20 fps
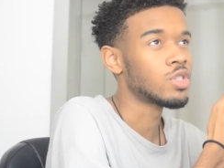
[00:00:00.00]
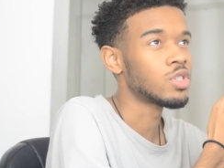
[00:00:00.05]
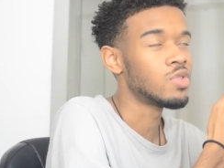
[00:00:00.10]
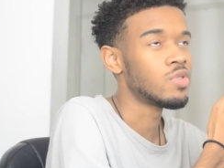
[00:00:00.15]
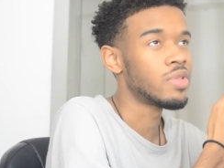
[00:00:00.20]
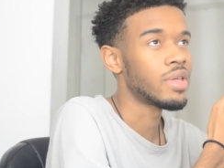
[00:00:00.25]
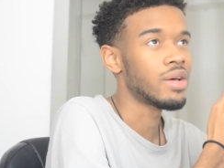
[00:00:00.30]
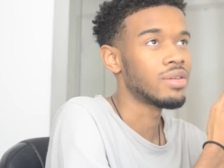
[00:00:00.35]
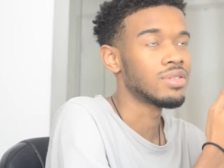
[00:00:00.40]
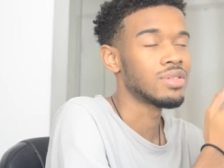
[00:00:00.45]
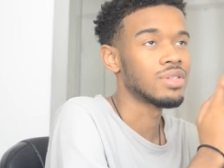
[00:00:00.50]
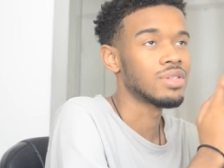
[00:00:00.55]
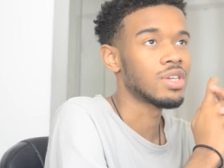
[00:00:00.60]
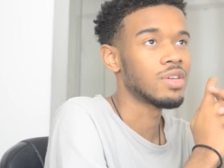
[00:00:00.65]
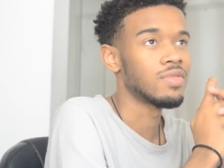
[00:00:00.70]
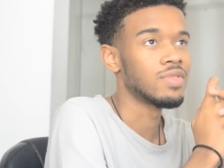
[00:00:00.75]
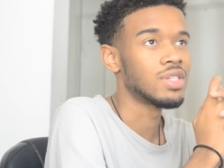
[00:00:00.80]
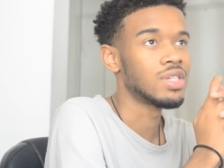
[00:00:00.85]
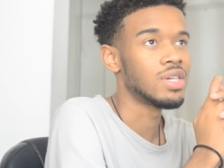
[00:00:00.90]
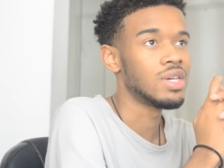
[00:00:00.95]

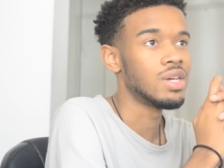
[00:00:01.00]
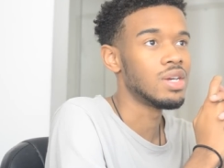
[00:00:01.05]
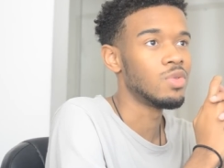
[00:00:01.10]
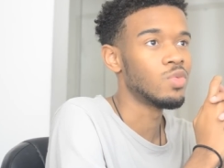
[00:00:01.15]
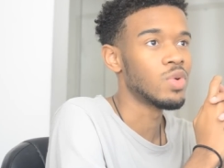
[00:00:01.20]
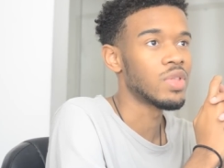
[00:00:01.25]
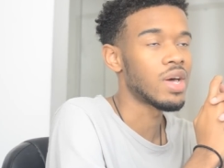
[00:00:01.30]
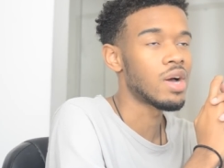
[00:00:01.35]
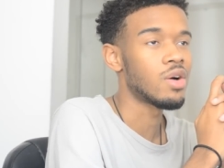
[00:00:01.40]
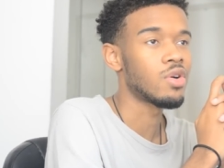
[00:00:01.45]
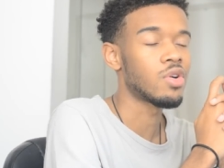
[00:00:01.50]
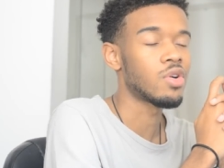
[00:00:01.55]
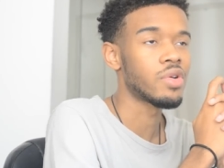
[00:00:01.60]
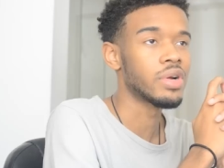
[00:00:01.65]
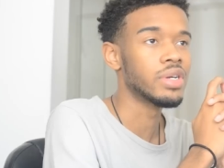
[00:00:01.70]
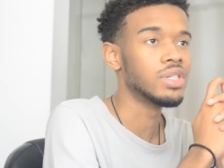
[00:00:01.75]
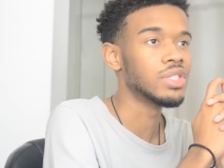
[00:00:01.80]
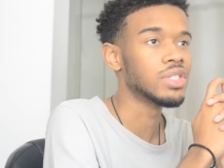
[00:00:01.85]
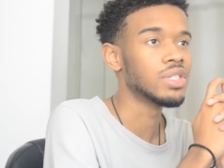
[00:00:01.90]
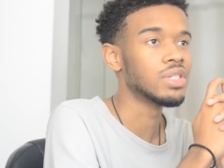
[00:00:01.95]
2017 without
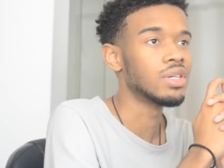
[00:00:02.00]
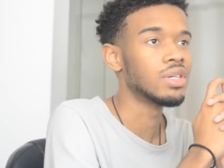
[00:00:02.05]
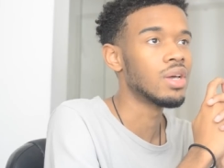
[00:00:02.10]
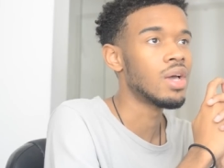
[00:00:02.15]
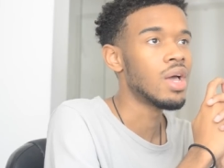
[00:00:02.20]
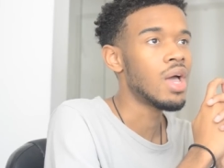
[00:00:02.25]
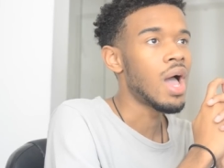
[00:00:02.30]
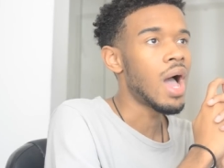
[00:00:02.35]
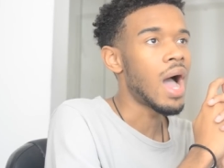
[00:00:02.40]
cringing.